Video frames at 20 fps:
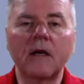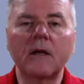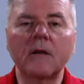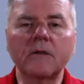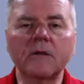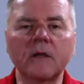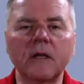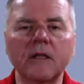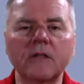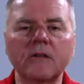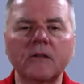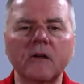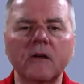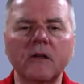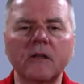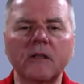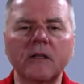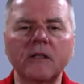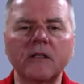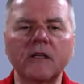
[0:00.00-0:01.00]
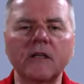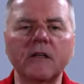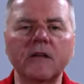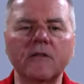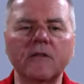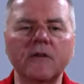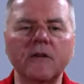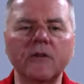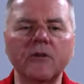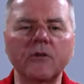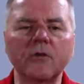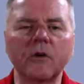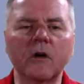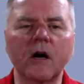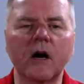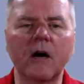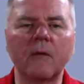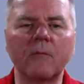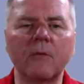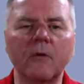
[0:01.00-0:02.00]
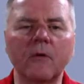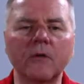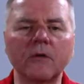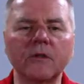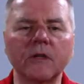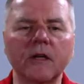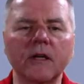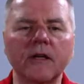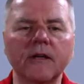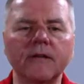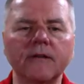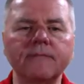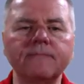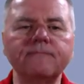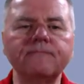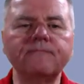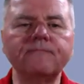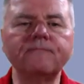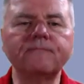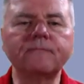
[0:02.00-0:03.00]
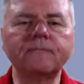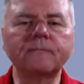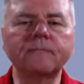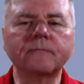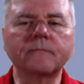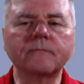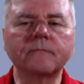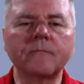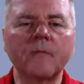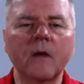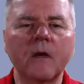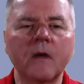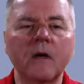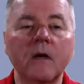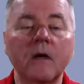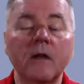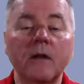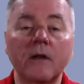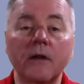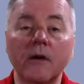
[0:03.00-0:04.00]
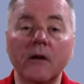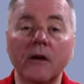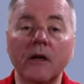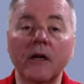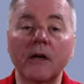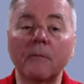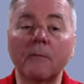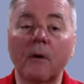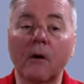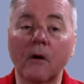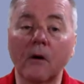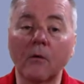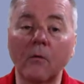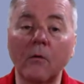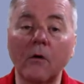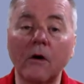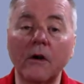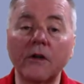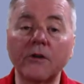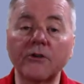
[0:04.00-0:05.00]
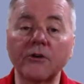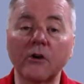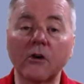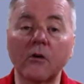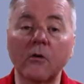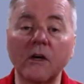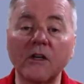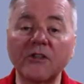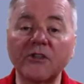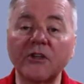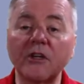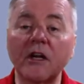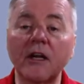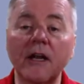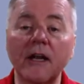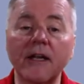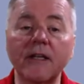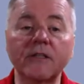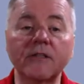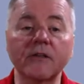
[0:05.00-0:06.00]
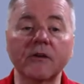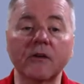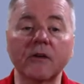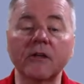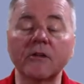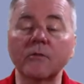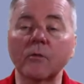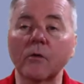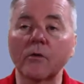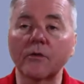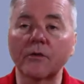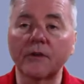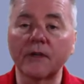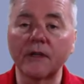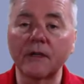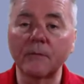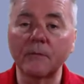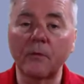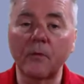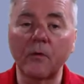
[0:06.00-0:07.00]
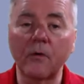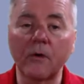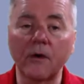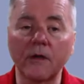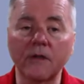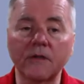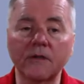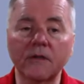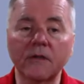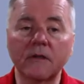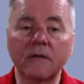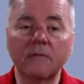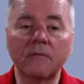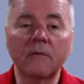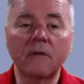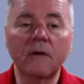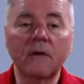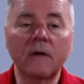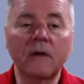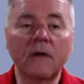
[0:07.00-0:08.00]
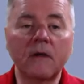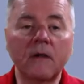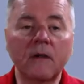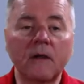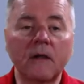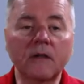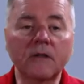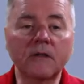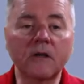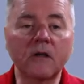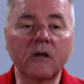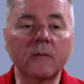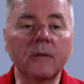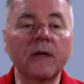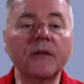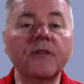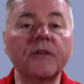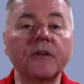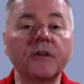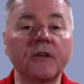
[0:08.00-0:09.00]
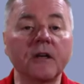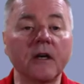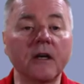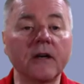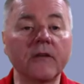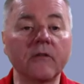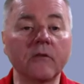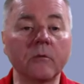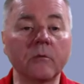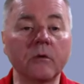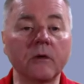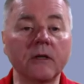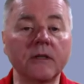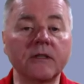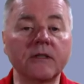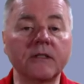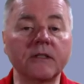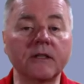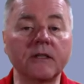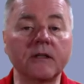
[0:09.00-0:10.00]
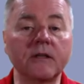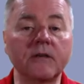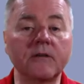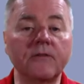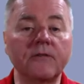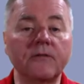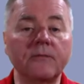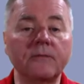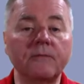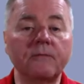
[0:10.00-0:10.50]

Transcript: So let's look at these individual components again. There again, part 1 is your question and answer and is worth 10 points. Let's talk about the deliverable itself.